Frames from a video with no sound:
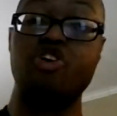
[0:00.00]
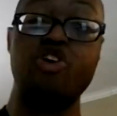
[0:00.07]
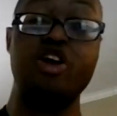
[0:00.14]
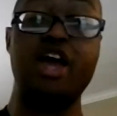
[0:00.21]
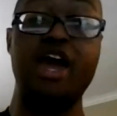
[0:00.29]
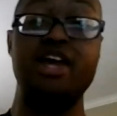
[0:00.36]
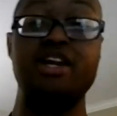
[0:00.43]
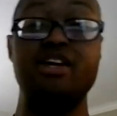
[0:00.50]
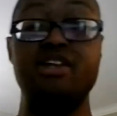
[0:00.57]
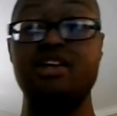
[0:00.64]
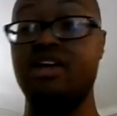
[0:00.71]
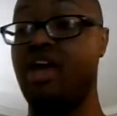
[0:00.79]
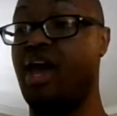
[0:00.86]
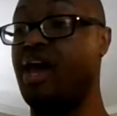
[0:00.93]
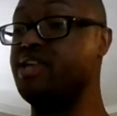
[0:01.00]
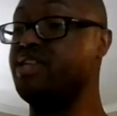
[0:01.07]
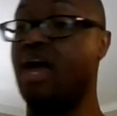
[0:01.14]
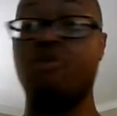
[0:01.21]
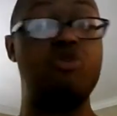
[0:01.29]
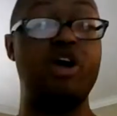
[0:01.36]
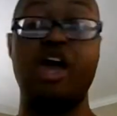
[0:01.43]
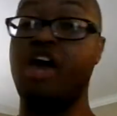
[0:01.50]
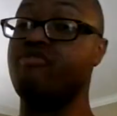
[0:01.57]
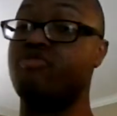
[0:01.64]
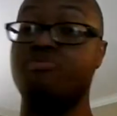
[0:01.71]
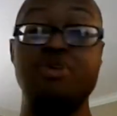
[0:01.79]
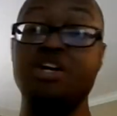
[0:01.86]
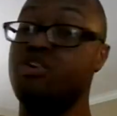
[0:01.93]
created and that will
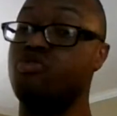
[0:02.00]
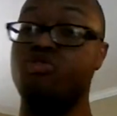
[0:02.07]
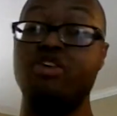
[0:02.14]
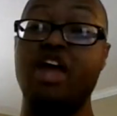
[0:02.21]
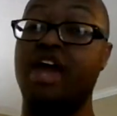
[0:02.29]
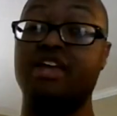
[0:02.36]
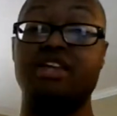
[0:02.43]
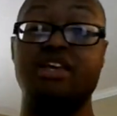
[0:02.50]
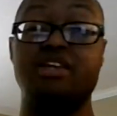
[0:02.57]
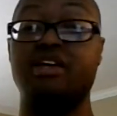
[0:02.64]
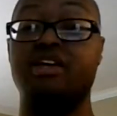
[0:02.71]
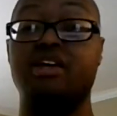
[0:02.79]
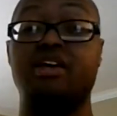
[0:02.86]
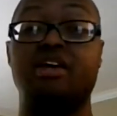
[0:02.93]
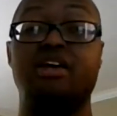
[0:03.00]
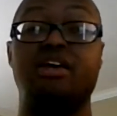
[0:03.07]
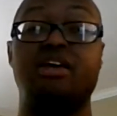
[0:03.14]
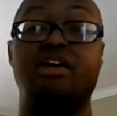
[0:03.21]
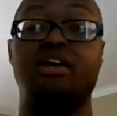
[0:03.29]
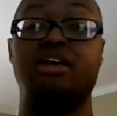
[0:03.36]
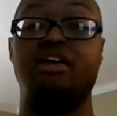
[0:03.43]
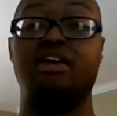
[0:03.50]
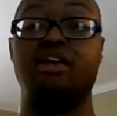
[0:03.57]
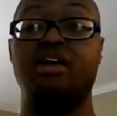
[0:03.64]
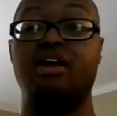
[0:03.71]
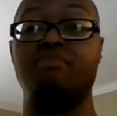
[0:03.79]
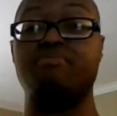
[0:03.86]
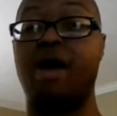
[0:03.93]
ever be created
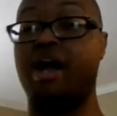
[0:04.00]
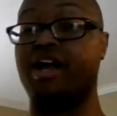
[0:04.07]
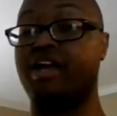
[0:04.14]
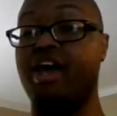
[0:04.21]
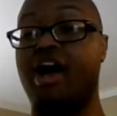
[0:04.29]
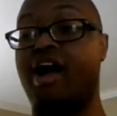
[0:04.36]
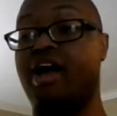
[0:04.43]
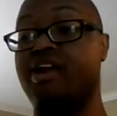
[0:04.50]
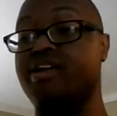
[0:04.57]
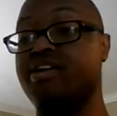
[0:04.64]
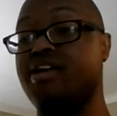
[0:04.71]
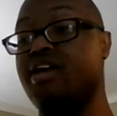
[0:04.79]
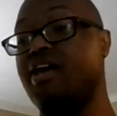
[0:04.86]
by God